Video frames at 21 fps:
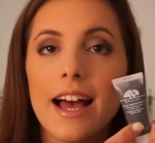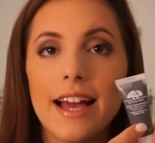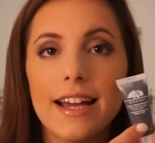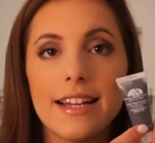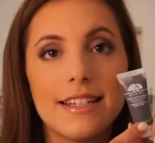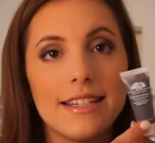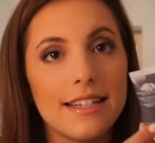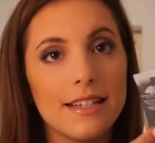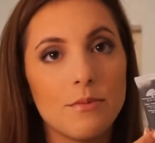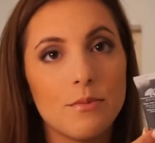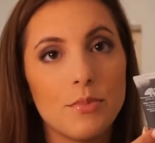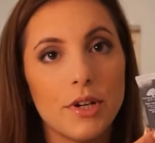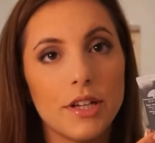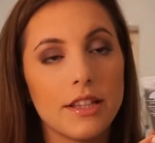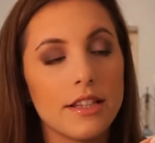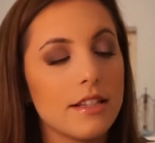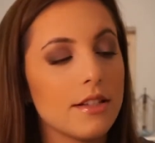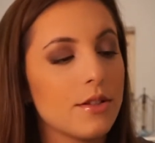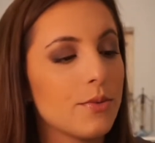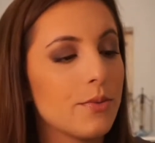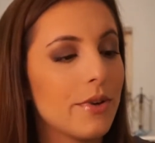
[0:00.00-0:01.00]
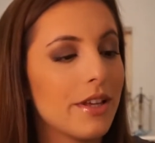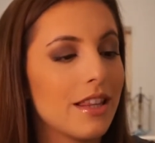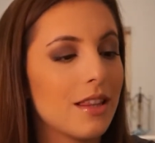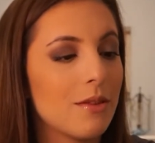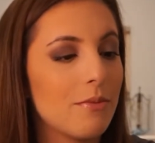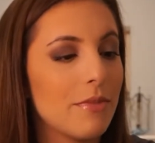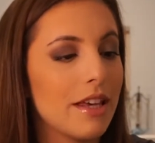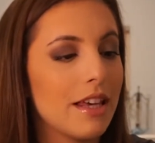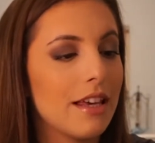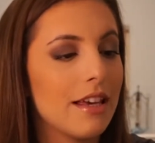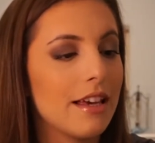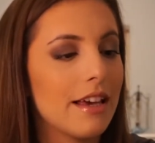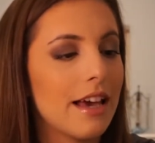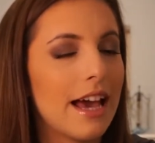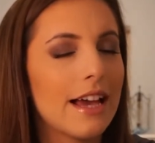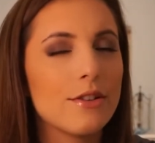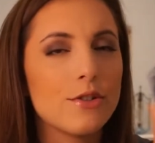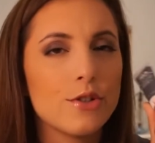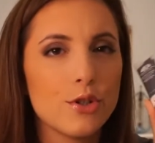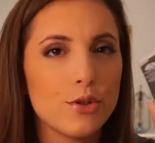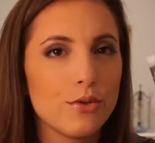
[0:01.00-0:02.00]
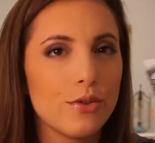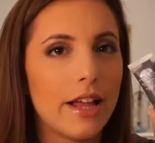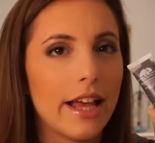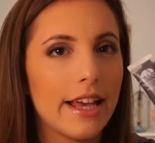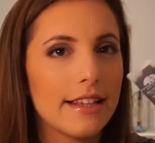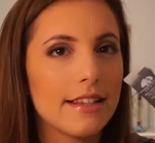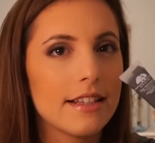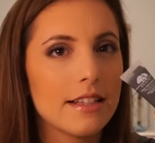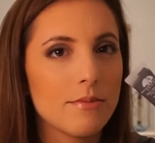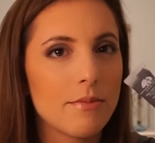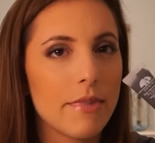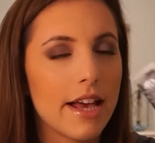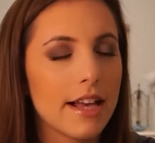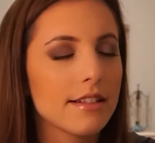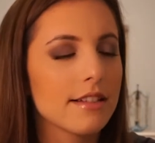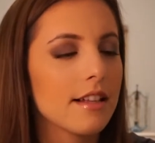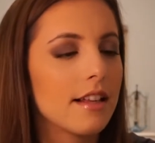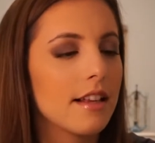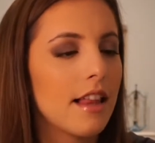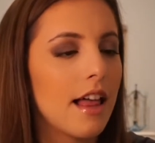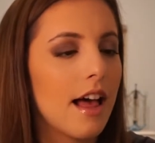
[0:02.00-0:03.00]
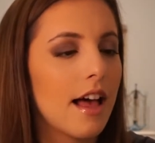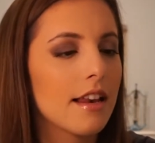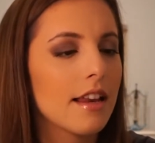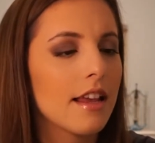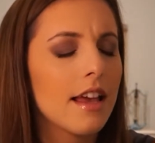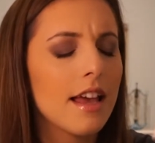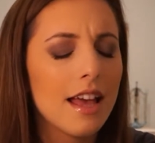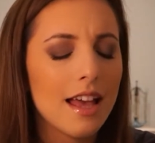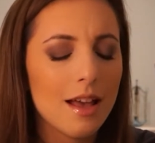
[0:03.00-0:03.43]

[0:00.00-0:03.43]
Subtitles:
I did bring this with me. I do like this mask a lot,